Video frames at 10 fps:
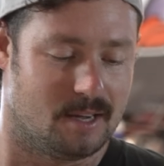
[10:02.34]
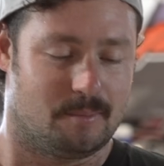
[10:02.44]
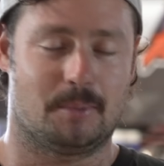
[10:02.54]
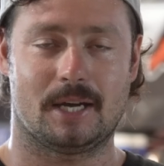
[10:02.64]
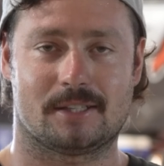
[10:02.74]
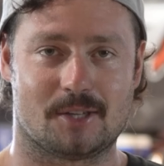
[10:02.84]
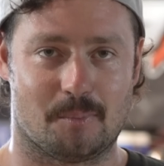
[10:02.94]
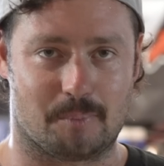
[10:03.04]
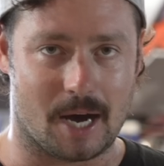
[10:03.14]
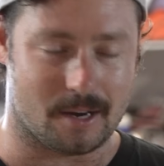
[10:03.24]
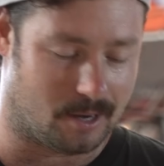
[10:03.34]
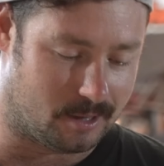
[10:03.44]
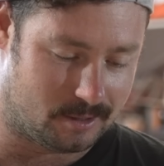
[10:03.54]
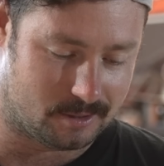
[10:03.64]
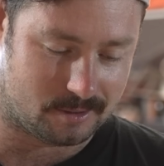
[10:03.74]
People get so butthurt.
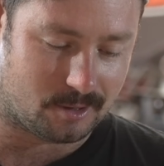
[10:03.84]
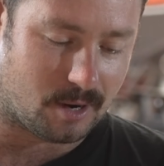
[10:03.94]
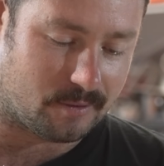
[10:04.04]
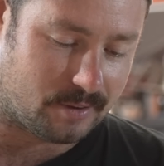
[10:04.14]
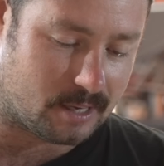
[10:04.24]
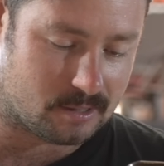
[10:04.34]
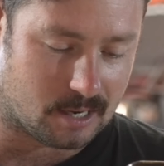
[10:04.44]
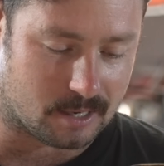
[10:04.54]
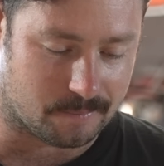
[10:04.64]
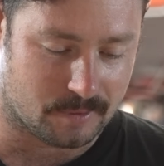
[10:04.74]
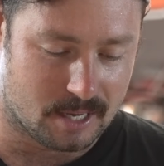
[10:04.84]
This is quite fascinating.